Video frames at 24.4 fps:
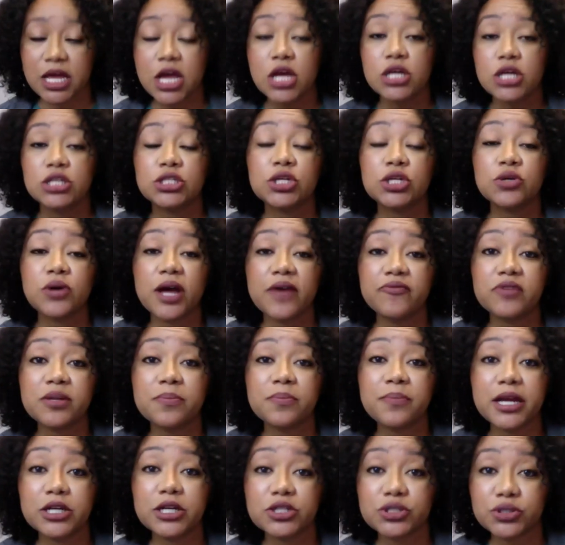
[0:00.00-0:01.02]
So you have to
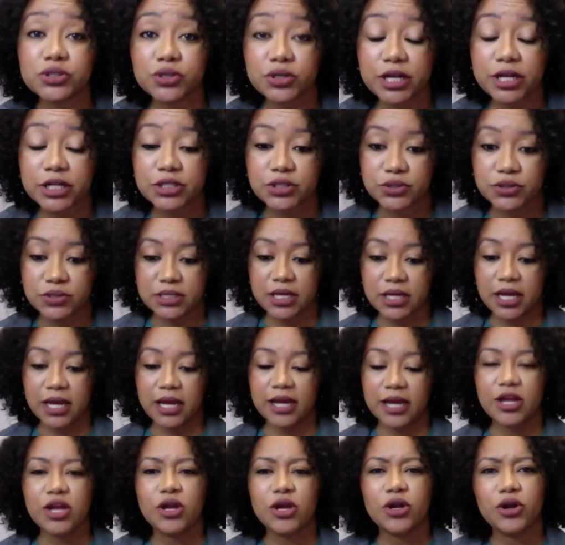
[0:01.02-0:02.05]
make sure that you
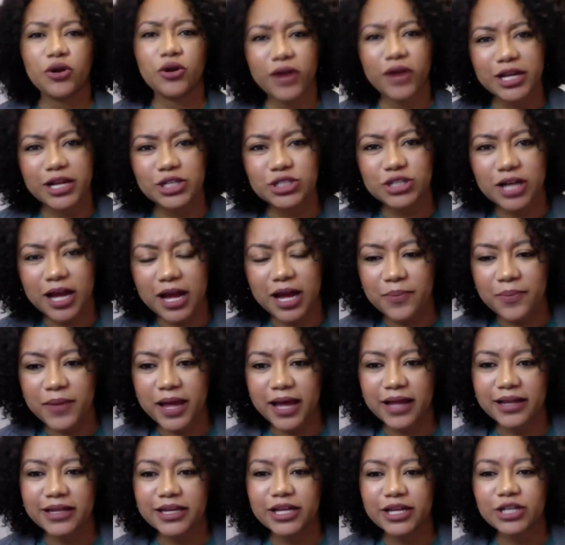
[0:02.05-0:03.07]
say, great job,
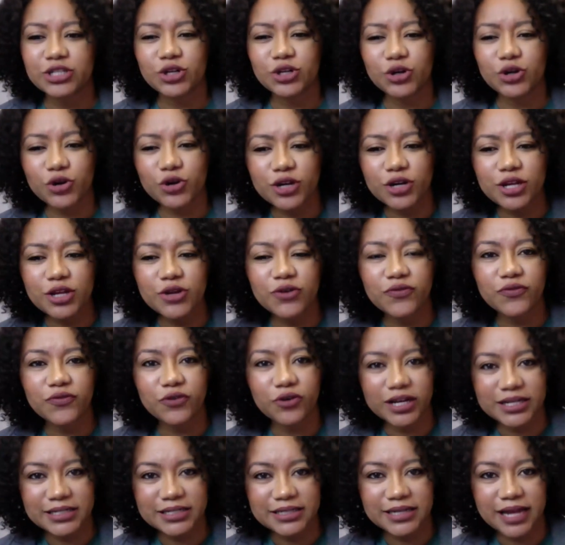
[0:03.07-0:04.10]
Alia, turning your
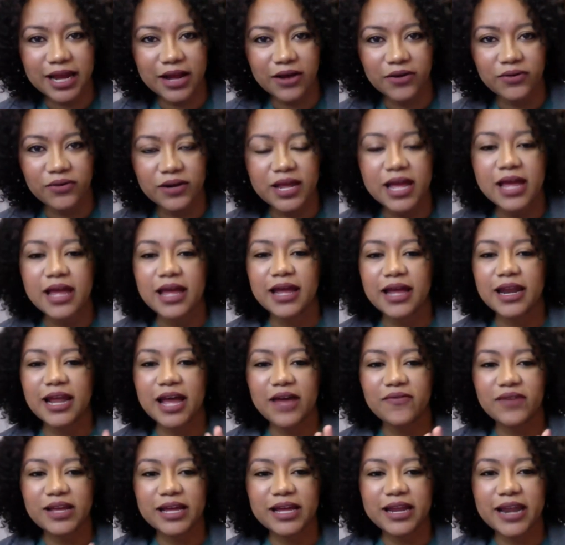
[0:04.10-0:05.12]
voice down and
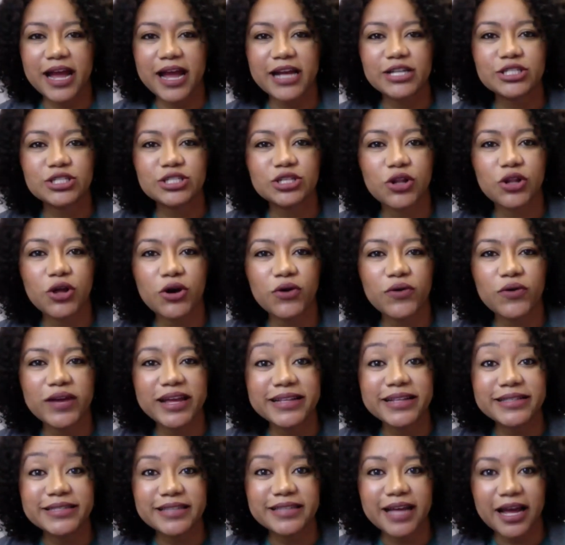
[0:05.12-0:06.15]
having a nice low
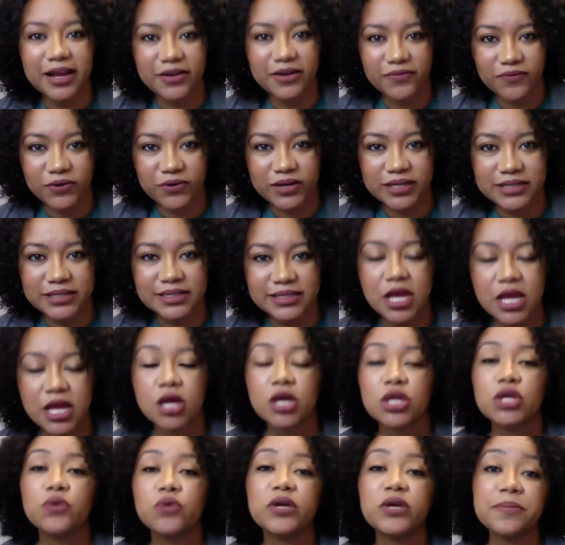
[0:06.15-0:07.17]
inside voice.
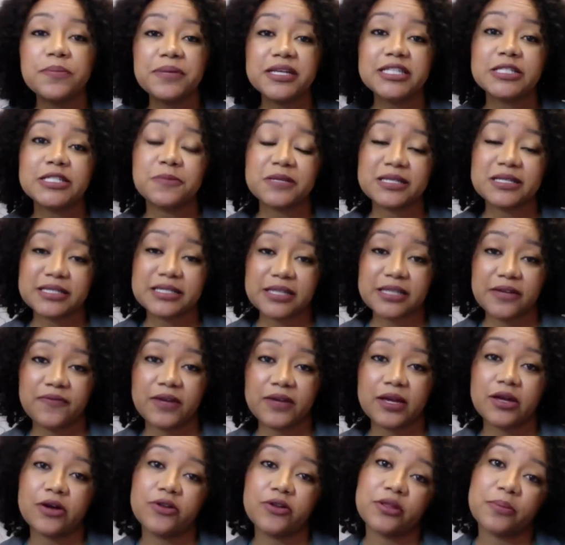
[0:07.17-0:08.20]
You want to be
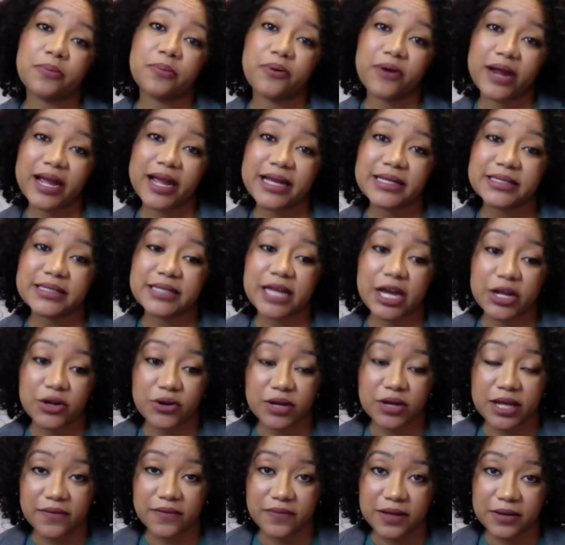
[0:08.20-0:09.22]
specific on the praise that you're
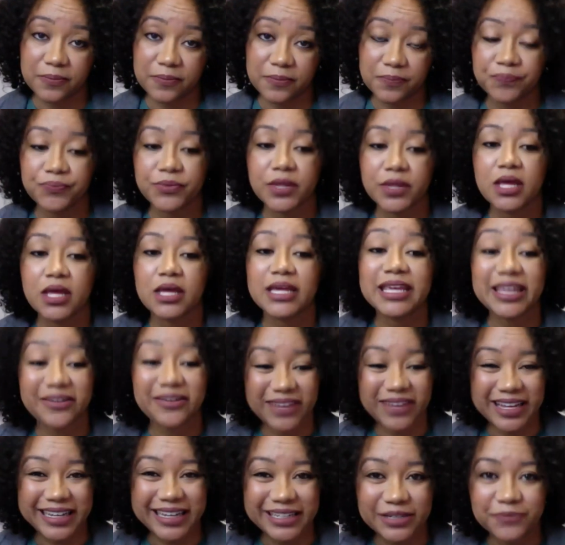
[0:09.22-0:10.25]

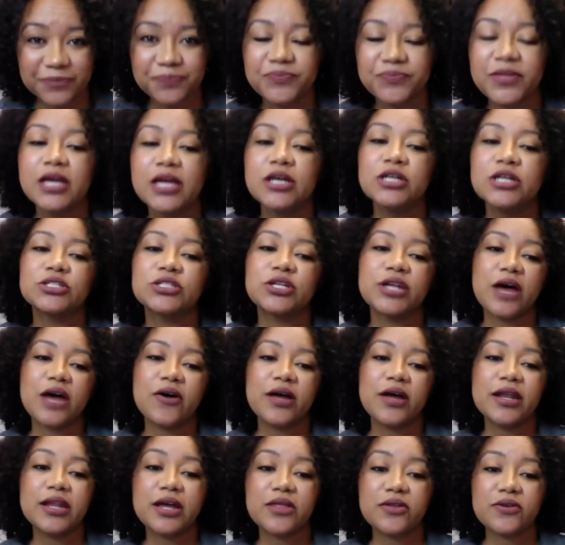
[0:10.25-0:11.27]
giving. So now
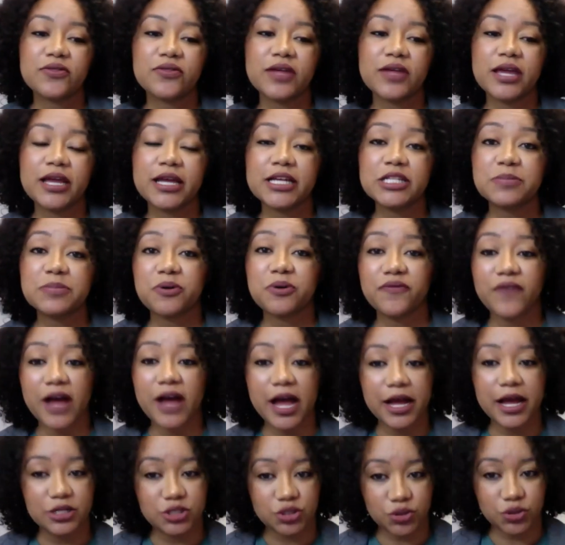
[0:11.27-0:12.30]
another thing is
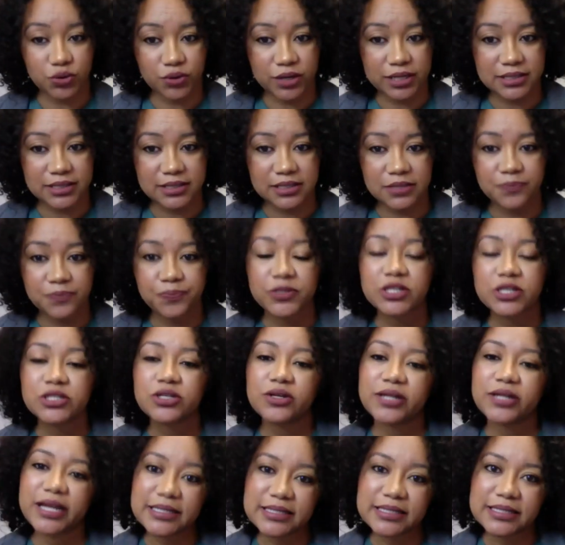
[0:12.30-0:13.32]
provide choice. So
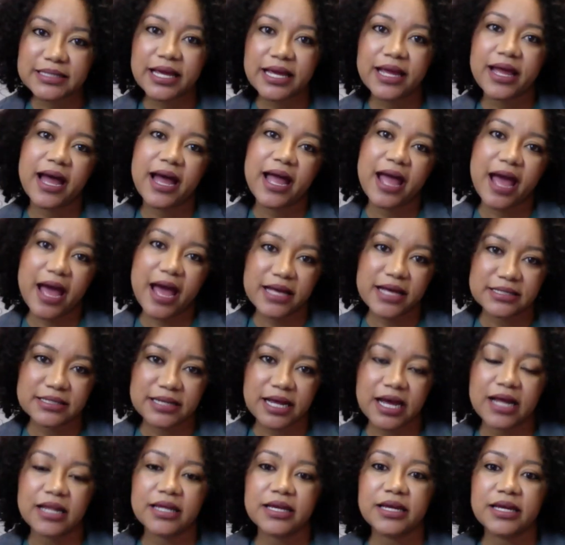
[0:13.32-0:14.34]
let's say I asked
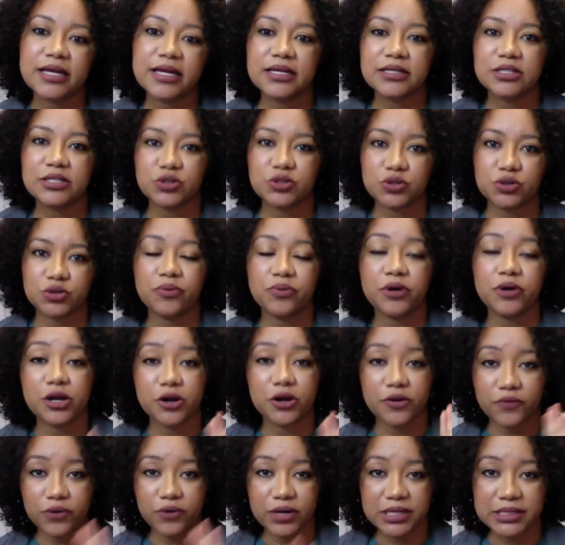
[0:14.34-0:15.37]
Alia to bring her
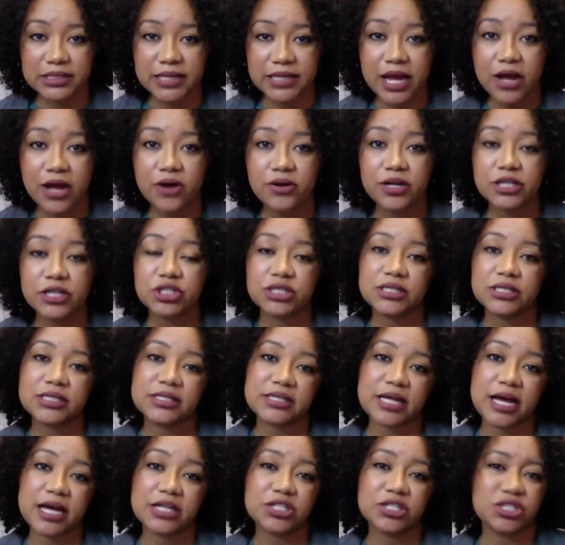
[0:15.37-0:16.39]
voice down and she
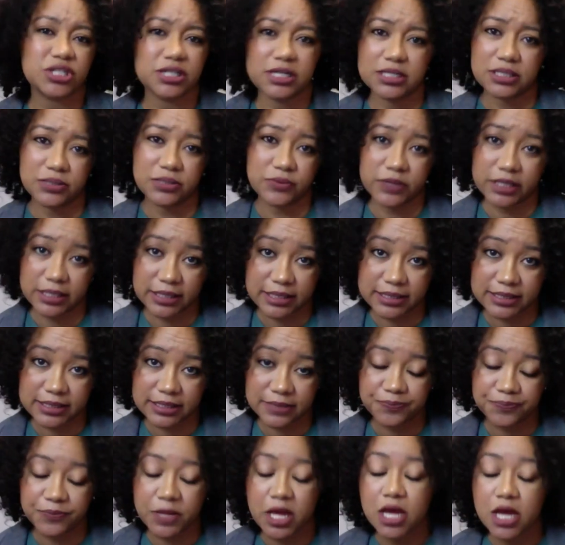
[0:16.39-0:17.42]
decides she doesn't want to
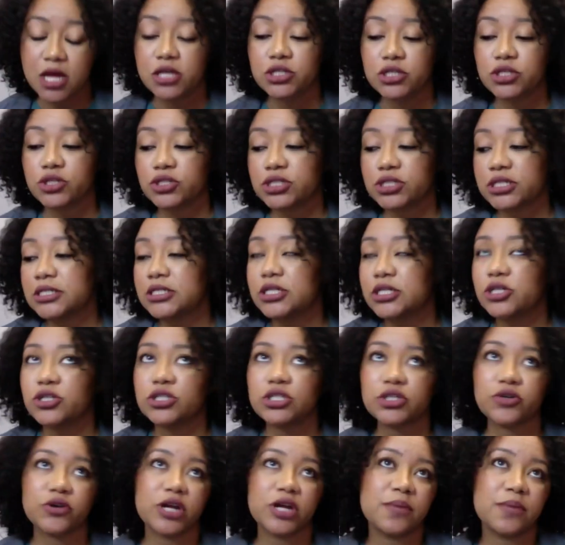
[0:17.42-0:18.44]
listen. So she's still
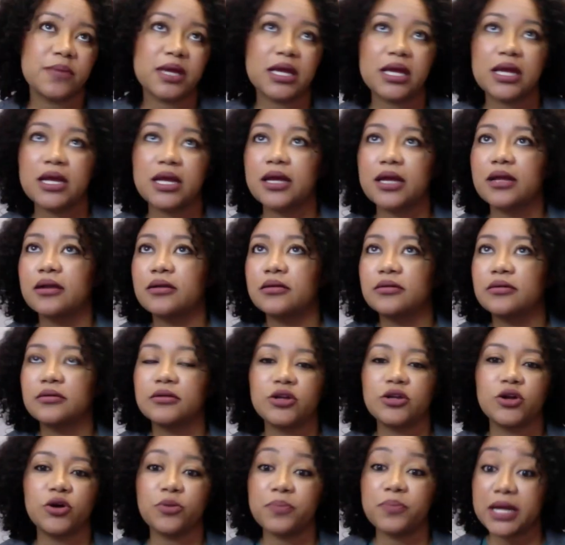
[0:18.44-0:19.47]
screaming and,
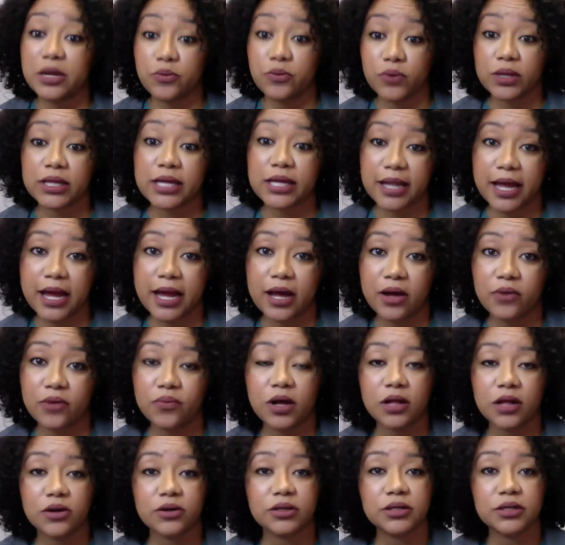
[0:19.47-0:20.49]
being really loud while
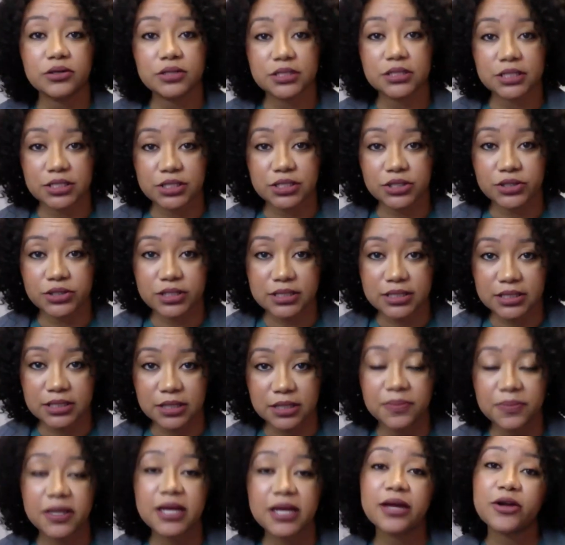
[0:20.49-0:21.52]
her little sister is
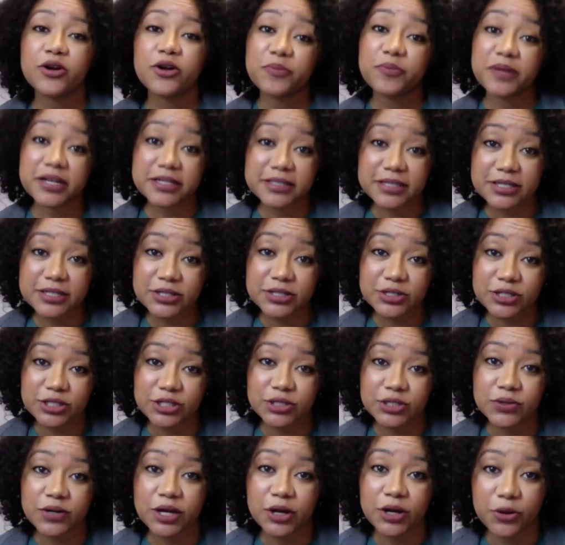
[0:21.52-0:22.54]
sleeping and her big sister is
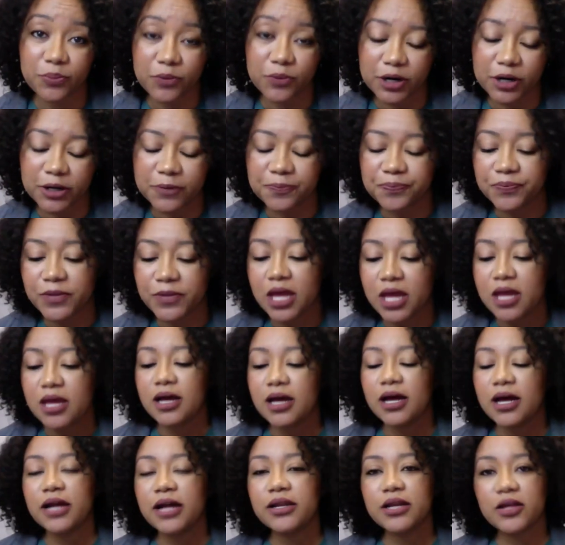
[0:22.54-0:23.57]
doing homework.
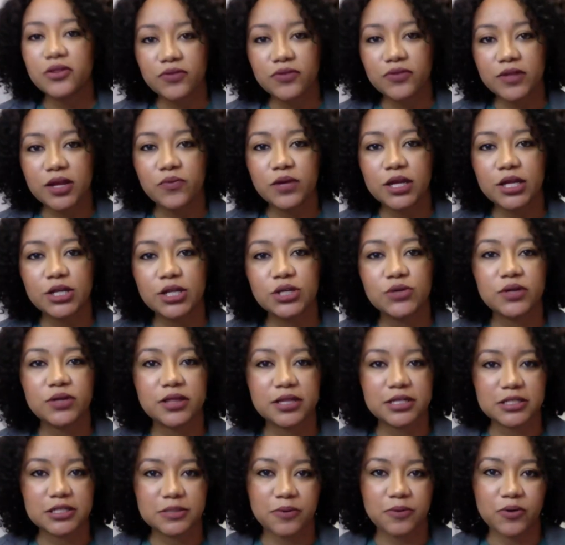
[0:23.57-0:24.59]
Another thing we can do at
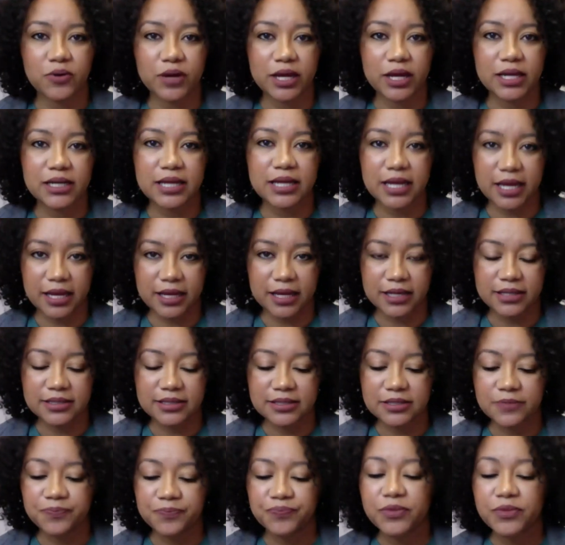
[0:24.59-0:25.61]
this point
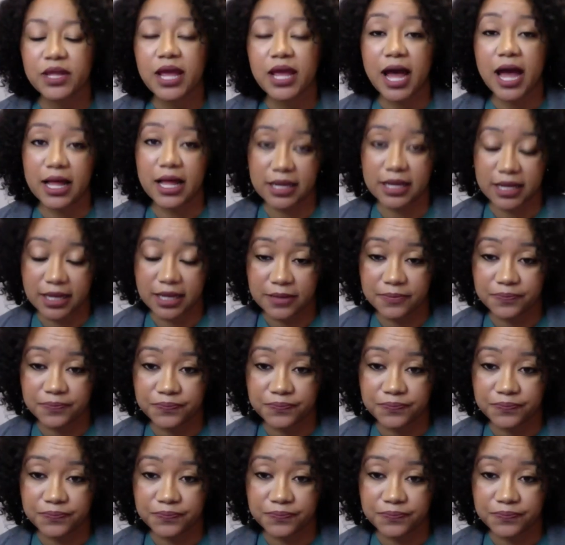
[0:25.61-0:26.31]
is, Alia,